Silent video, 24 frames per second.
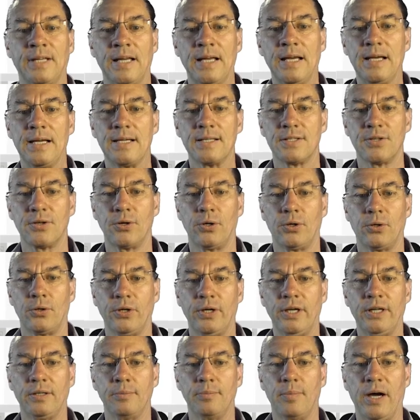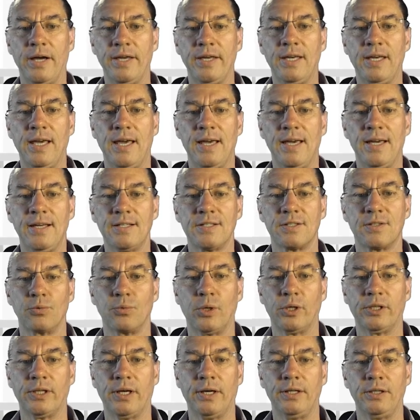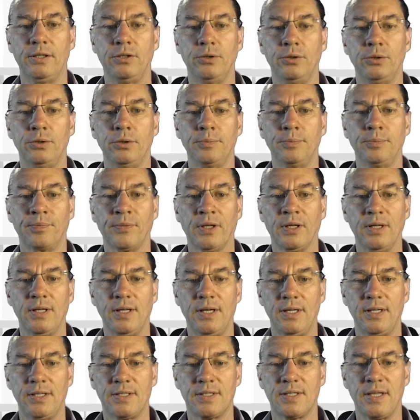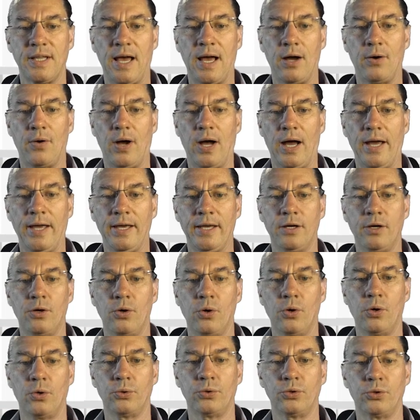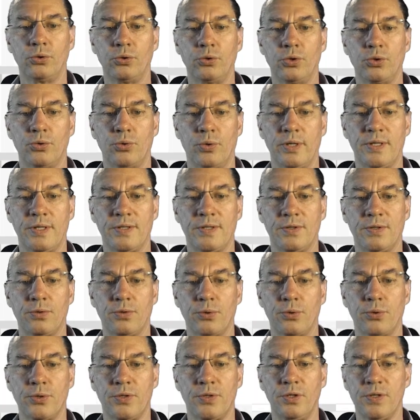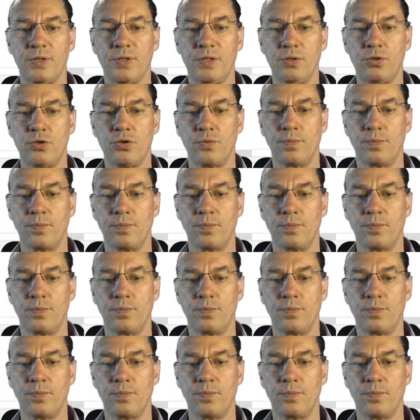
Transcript: So in my case, what I do, it's now I go to the resource usage